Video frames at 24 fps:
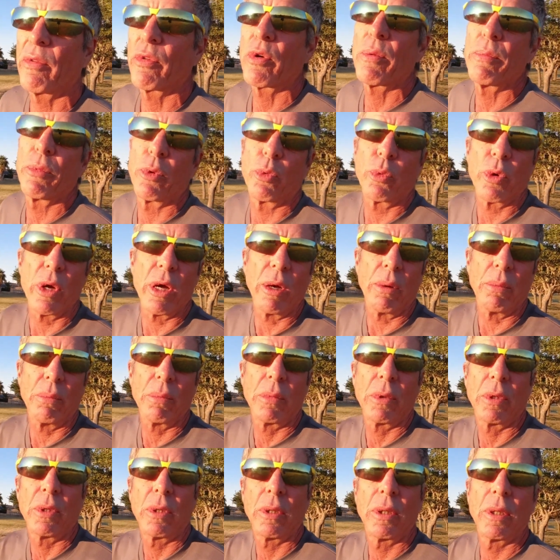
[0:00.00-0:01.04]
from the rim.
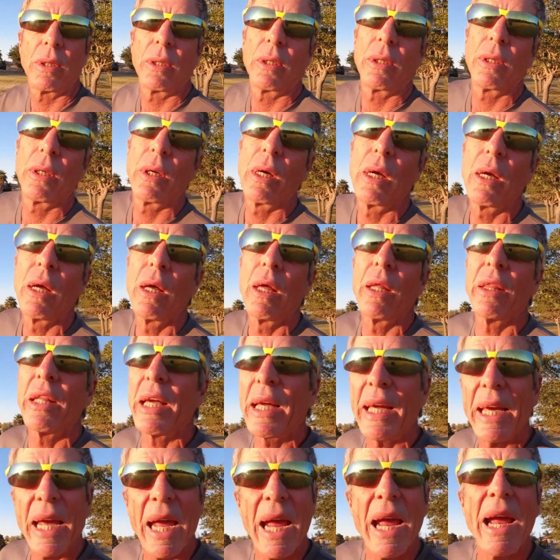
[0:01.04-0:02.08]
The
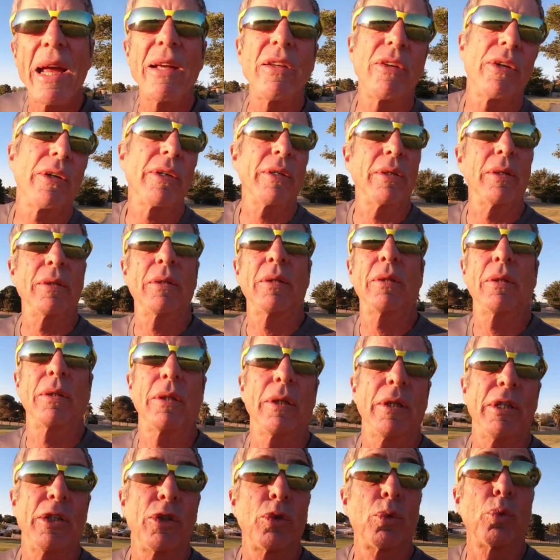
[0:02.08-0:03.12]
canyon
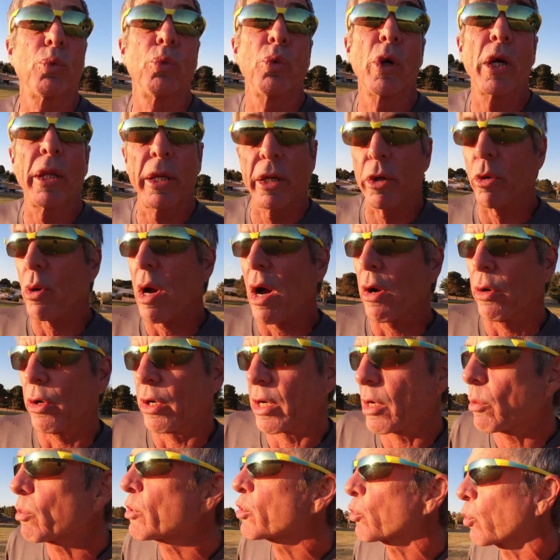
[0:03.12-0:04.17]
is really crowded.
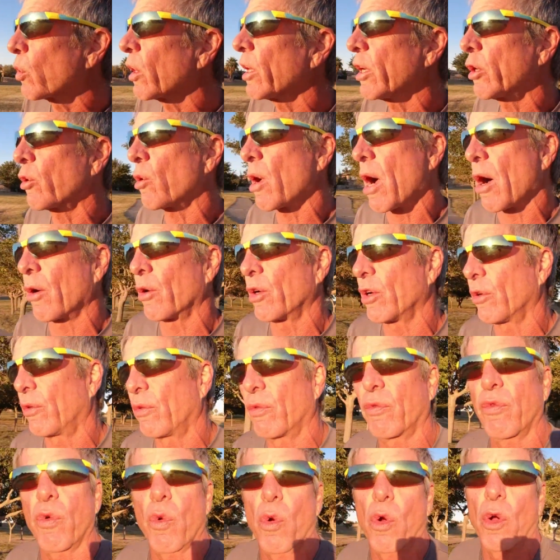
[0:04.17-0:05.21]
It was really crowded
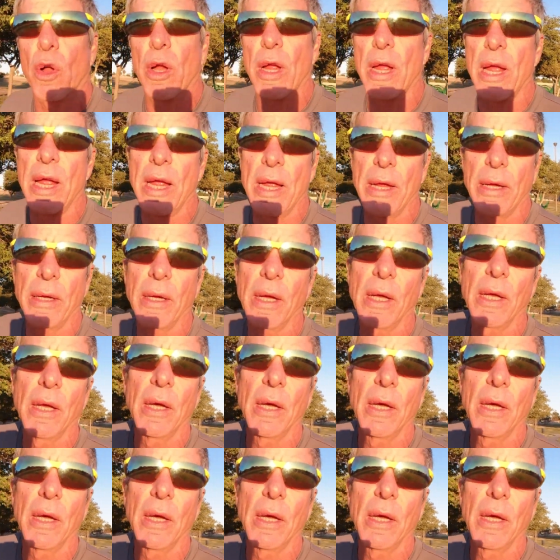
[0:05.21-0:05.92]
for a